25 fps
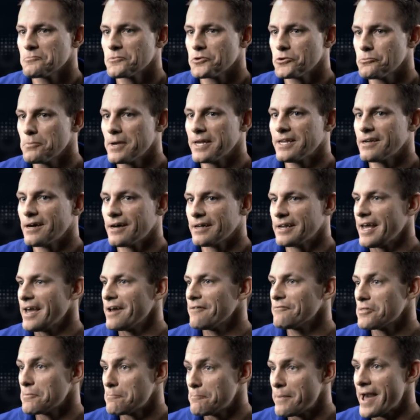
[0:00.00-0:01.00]
You may not
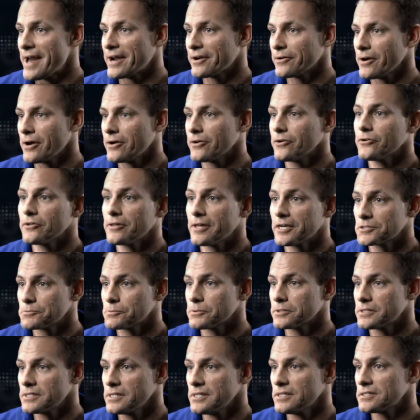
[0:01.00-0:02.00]
have the background or the
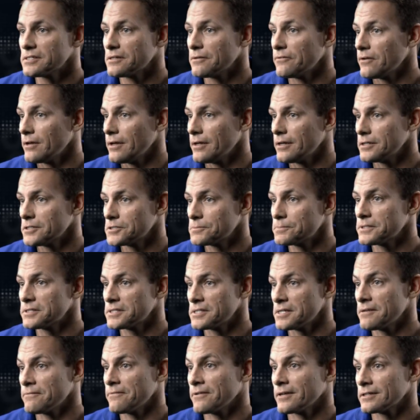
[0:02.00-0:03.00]
expertise in a, in a
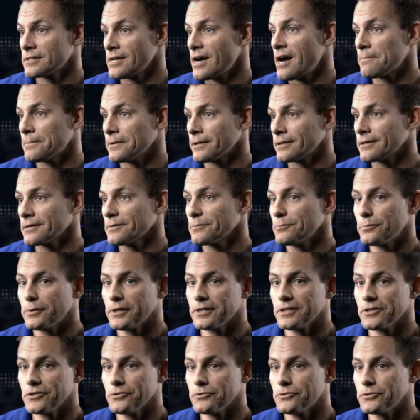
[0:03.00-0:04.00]
specific topic, but
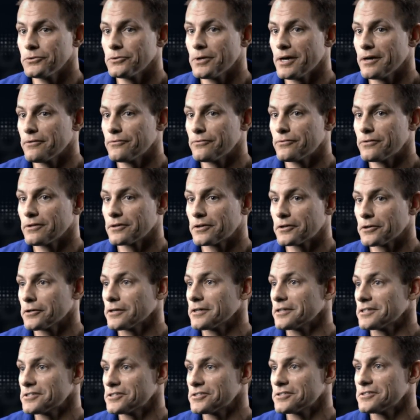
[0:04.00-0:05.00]
you do have the
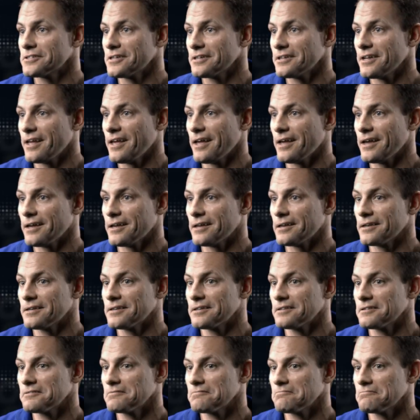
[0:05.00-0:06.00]
courage and,
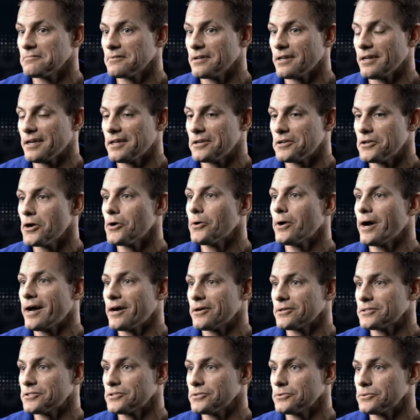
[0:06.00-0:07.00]
and
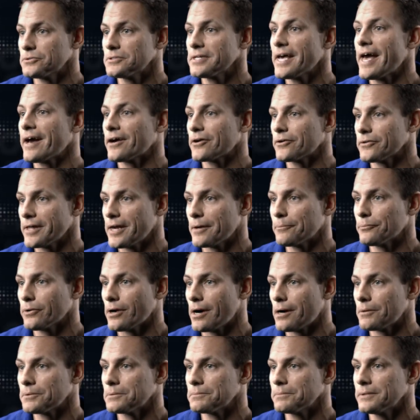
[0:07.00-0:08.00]
know-how to tackle that
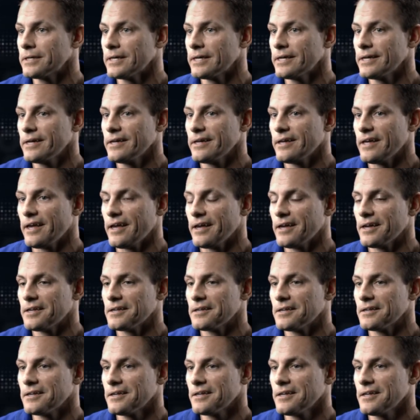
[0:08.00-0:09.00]
problem
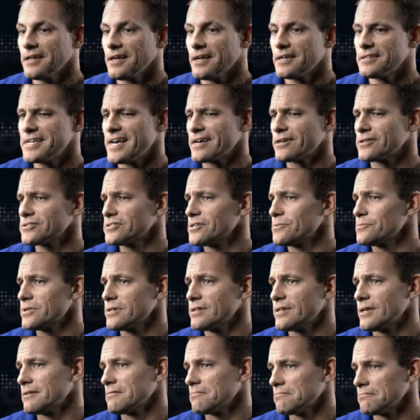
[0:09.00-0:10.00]
and, and tackle something
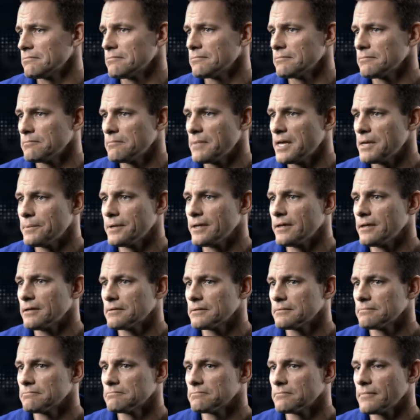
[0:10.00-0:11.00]
that maybe
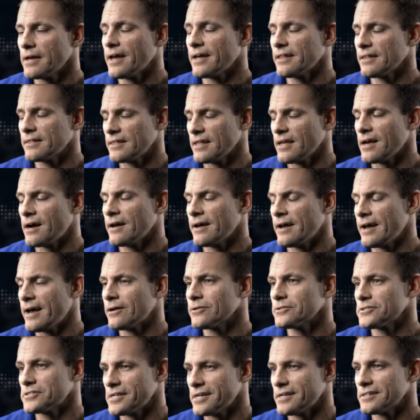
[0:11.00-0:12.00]
at the
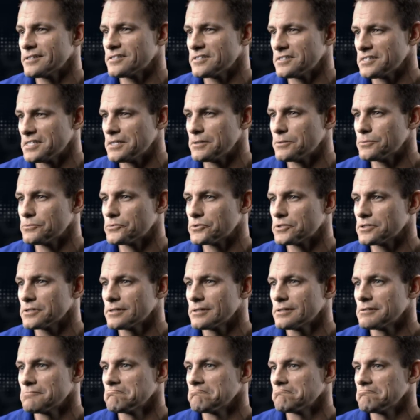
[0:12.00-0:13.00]
outset seems
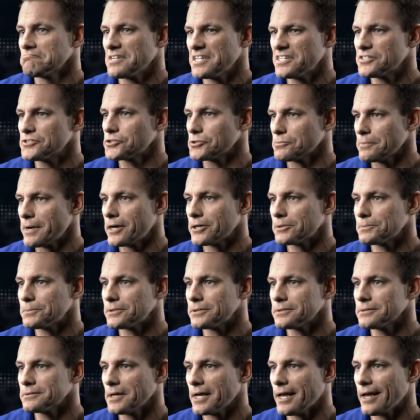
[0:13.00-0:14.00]
insurmountable
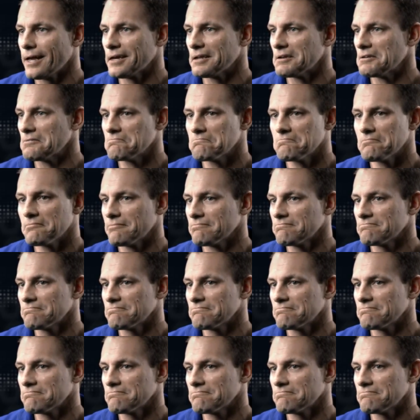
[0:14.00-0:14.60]
and